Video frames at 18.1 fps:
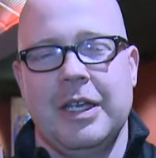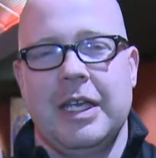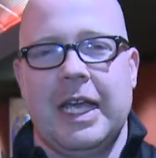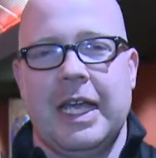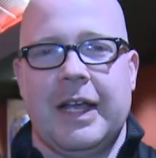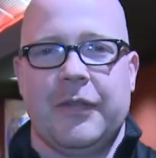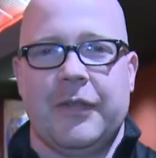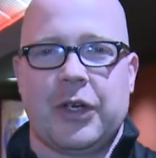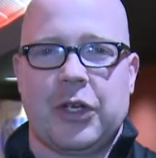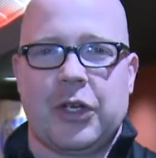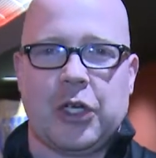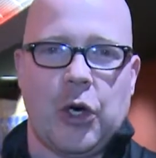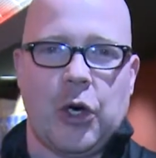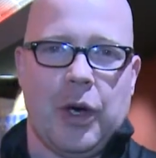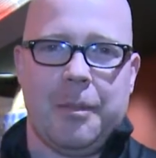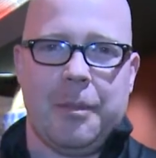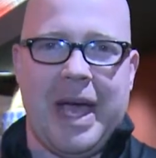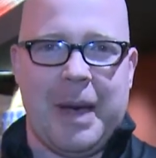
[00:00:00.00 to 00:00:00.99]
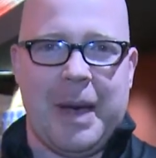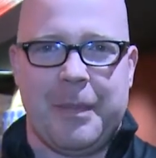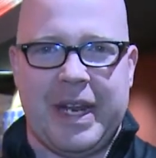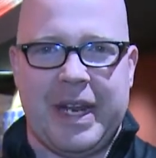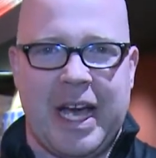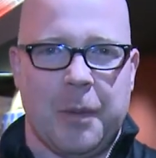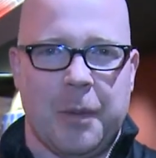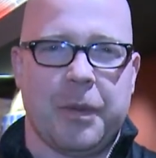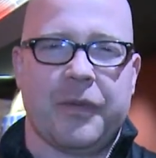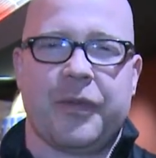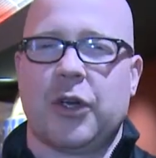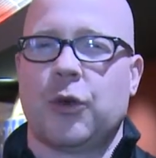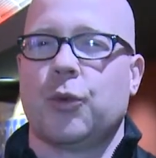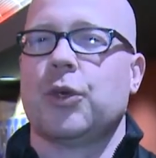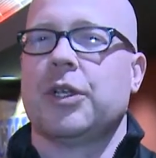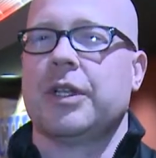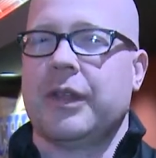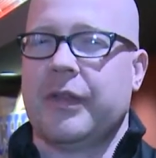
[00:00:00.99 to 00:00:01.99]
and they're gonna go and map it out, but they're
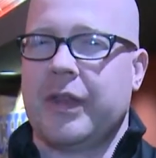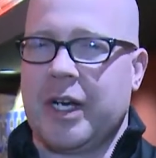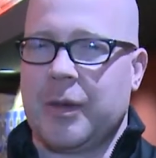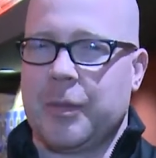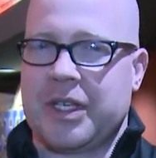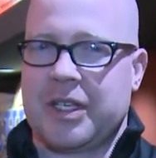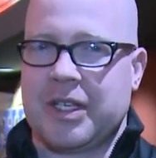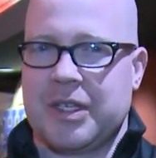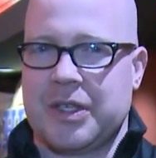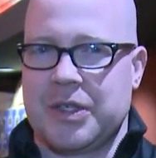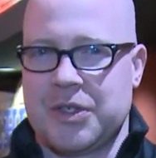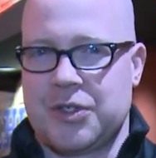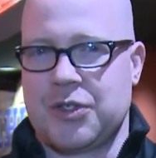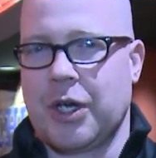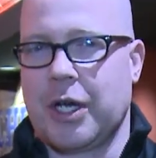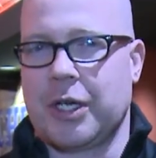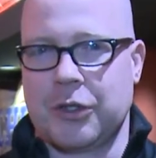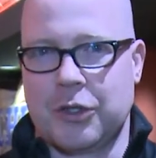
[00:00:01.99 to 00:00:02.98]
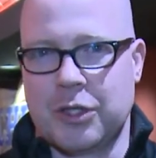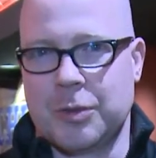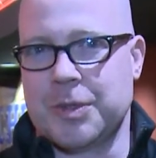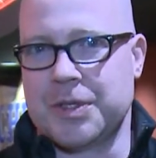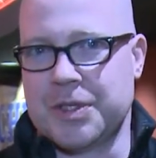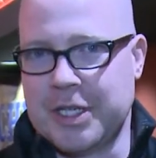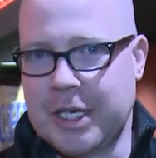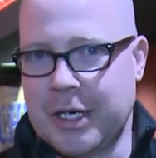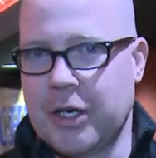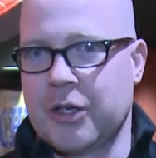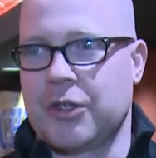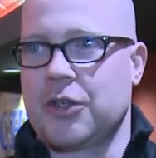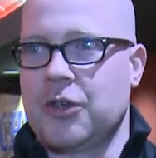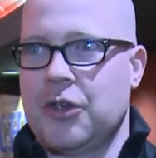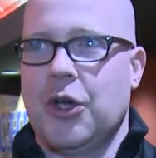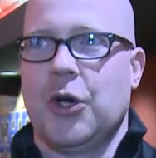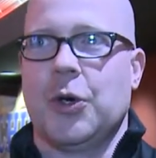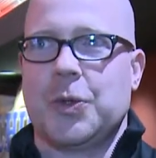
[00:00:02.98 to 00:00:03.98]
really there because John Goodman's
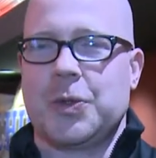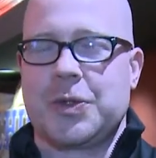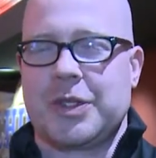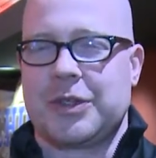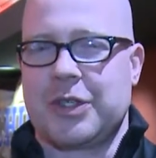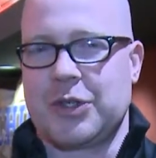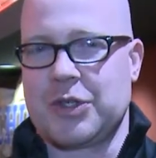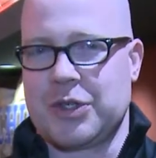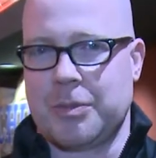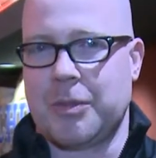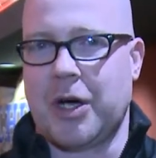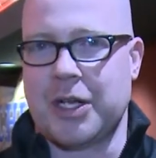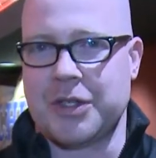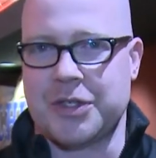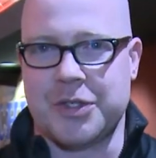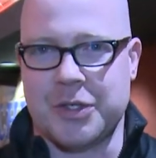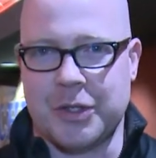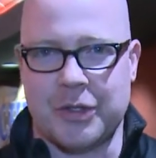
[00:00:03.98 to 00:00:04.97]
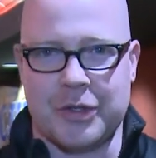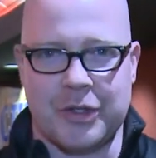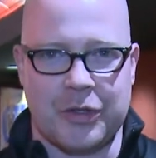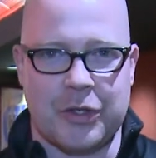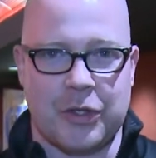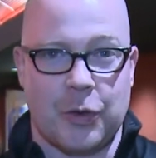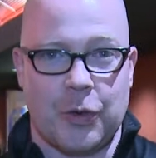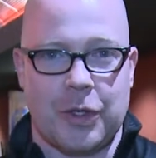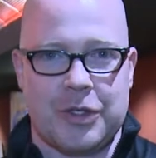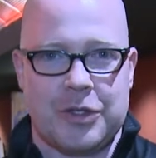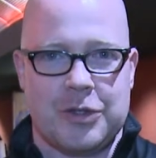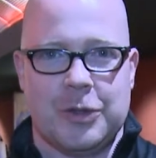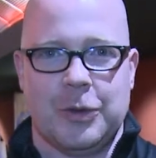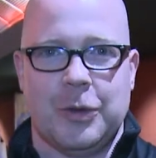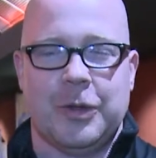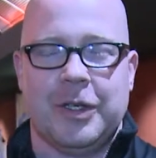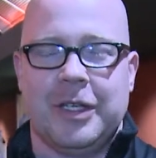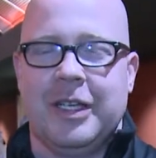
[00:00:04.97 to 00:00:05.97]
character knows that there's a monster and that they're going
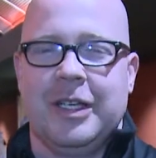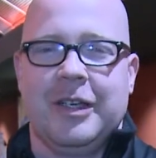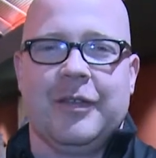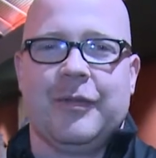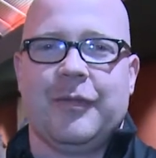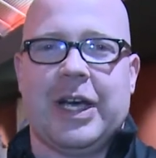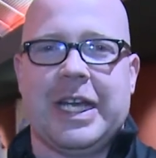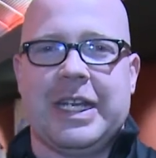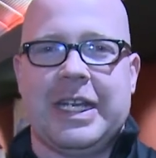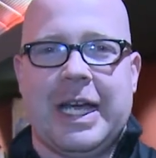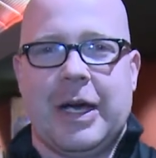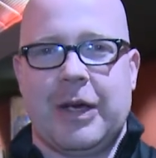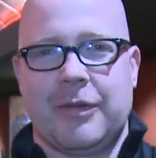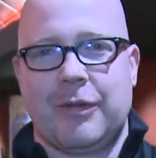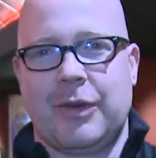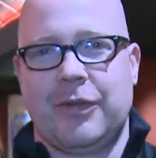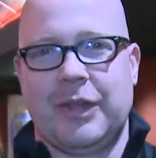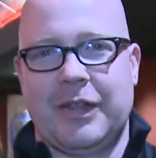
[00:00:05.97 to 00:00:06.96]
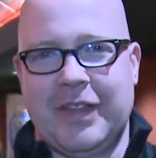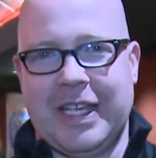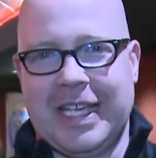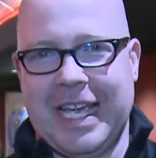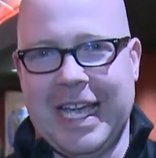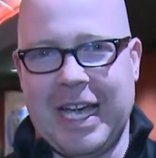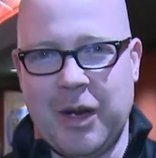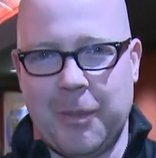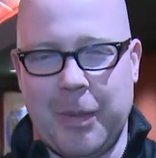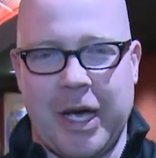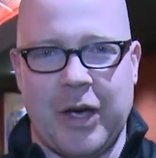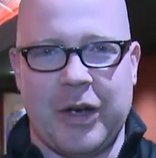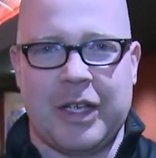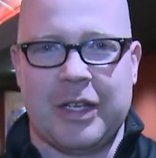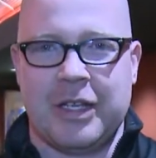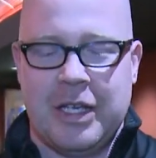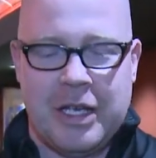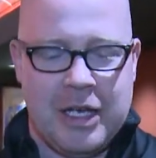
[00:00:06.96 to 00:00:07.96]
to find out everything they can about
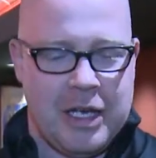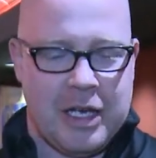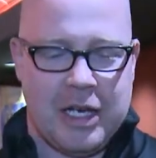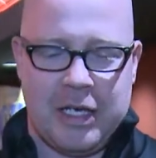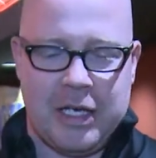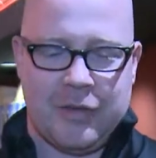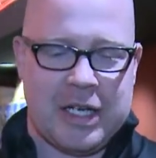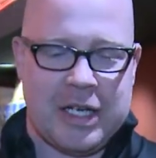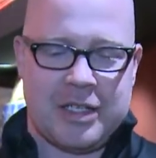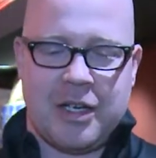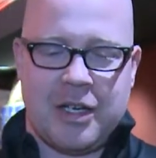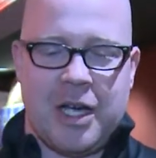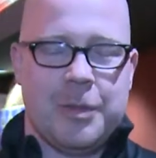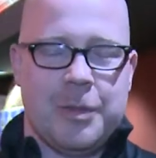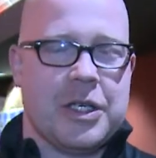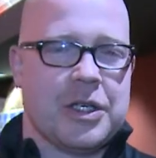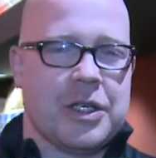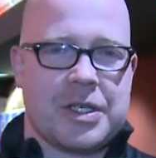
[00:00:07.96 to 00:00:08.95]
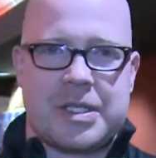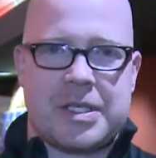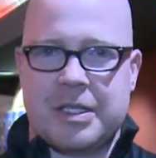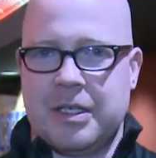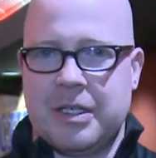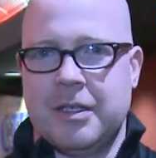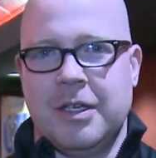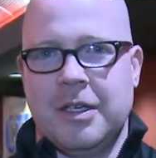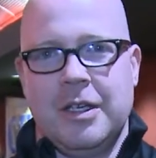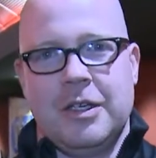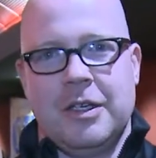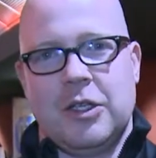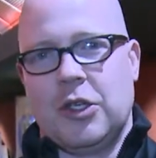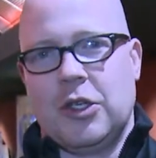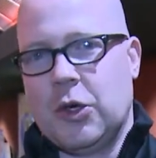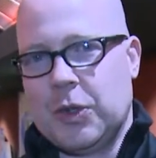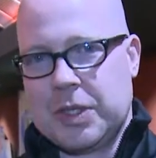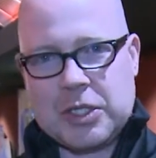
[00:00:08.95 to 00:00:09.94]
it. Uh, you've got Tom Hiddleston,
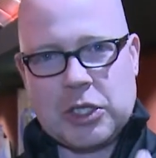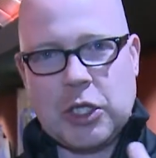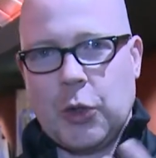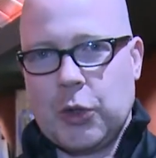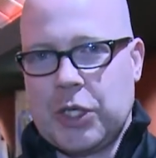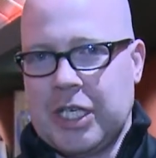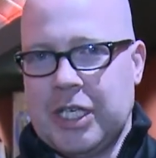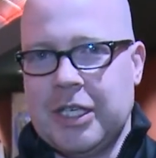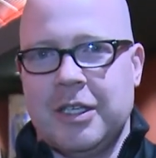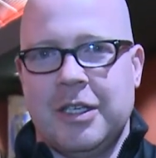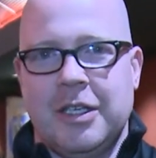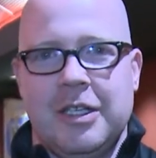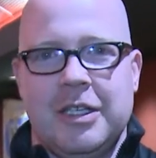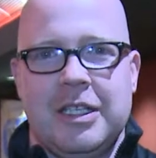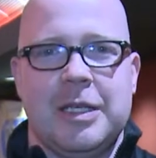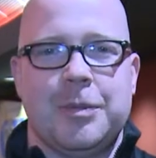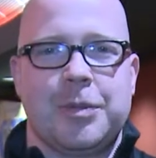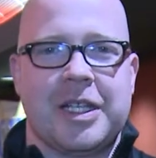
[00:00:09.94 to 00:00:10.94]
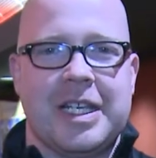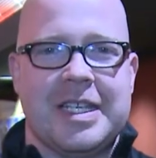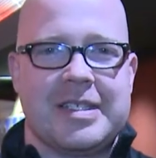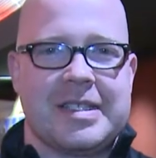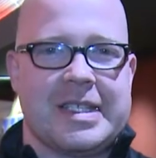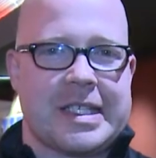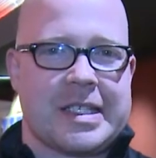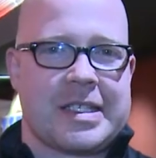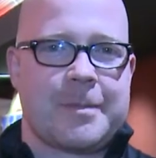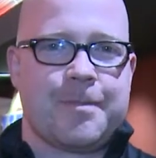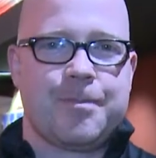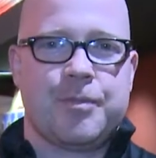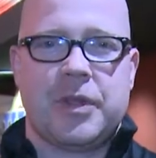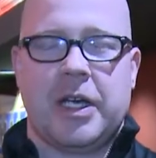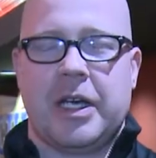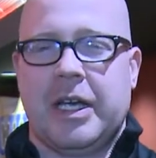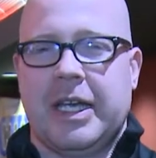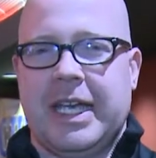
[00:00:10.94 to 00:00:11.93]
you know as Loki. He plays this
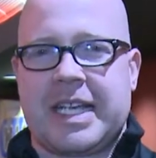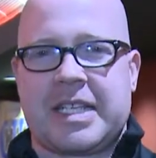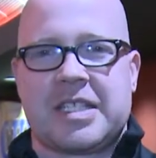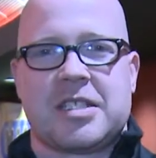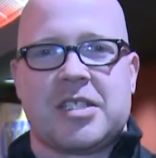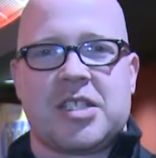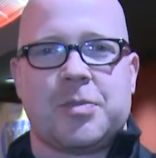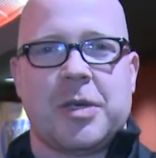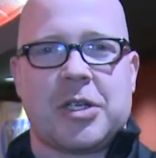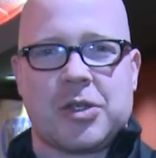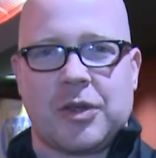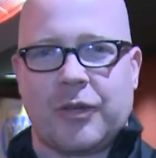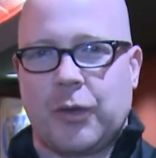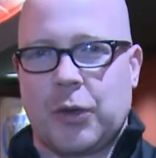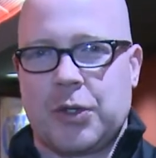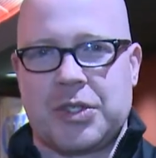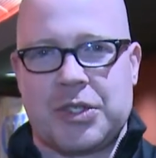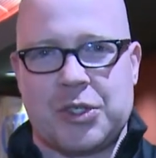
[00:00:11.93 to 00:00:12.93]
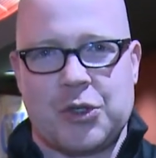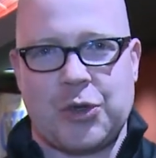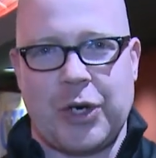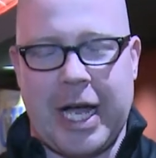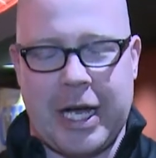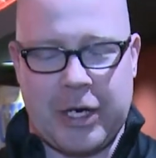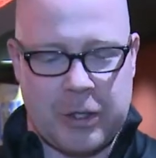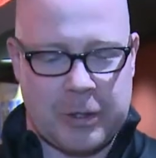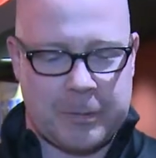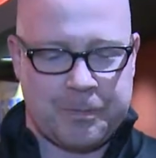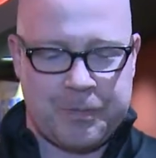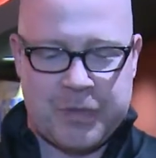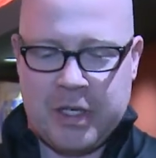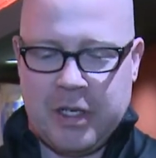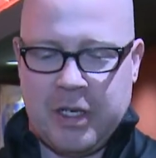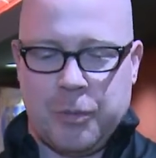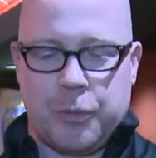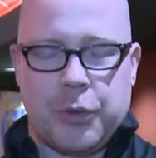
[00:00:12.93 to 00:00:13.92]
uh, ex-Special Forces tracker.
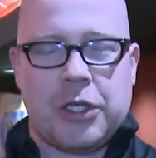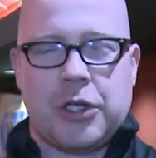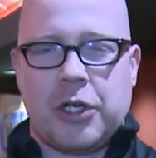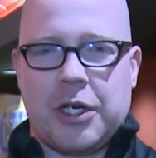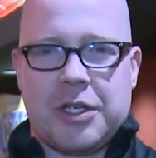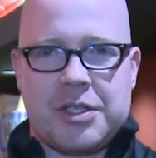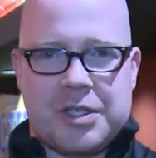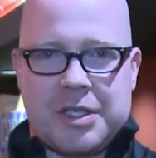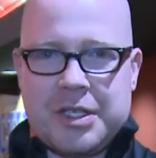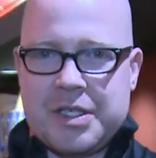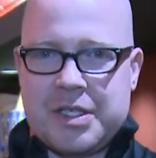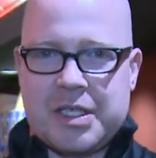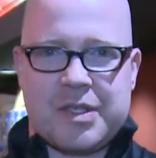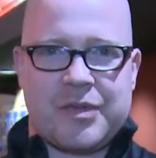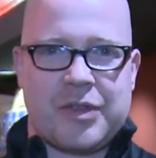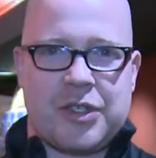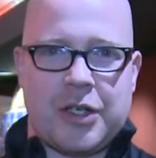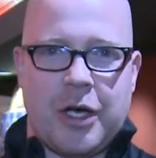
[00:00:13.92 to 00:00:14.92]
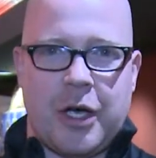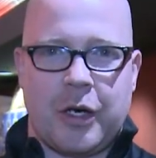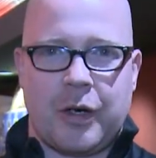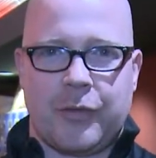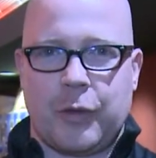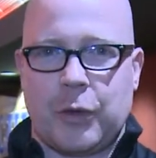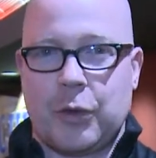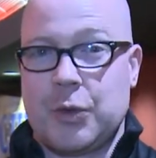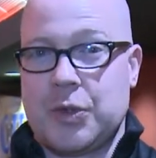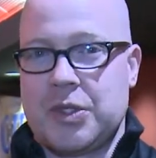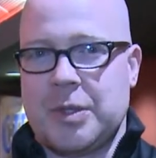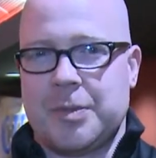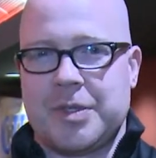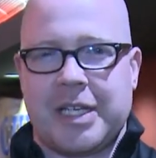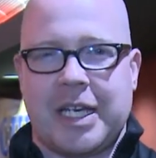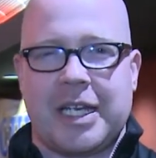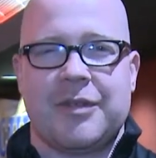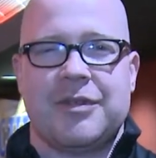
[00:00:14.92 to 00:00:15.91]
Brie Larson is this photographer who
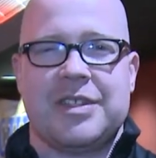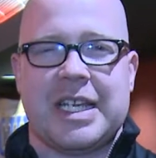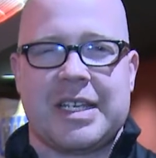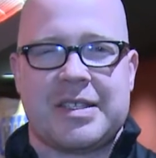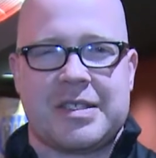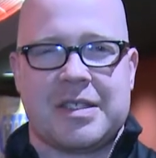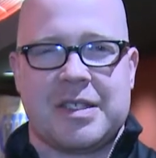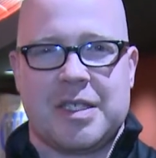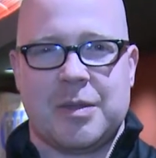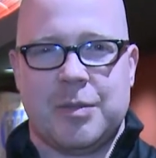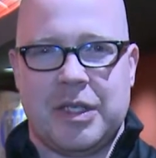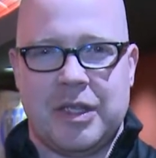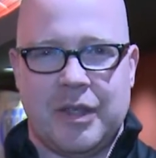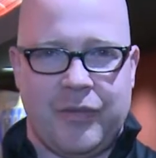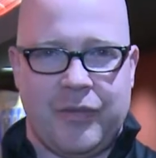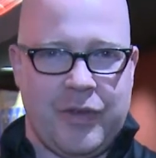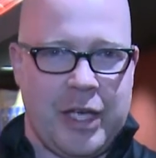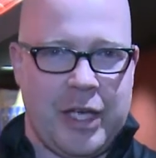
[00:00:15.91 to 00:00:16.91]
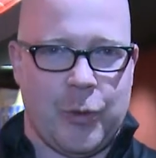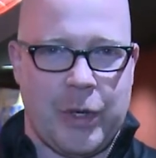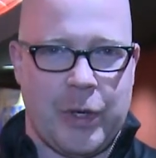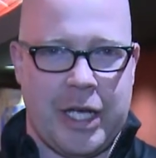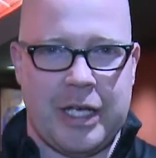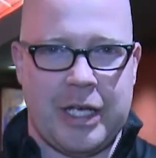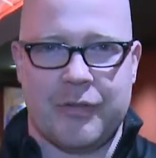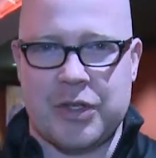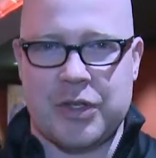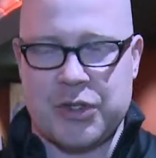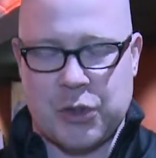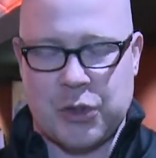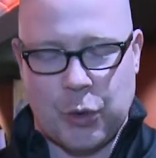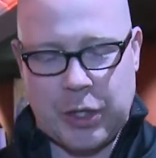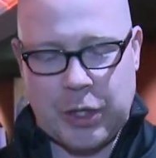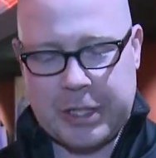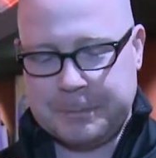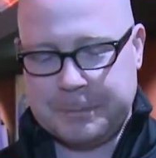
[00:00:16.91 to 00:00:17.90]
seems kind of destined to be the Faye Ray of the
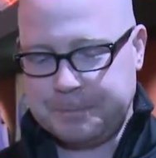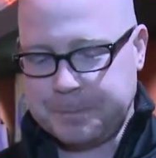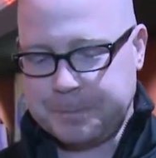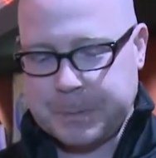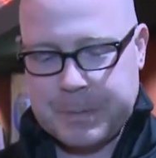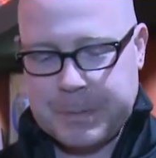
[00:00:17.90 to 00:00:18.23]
story.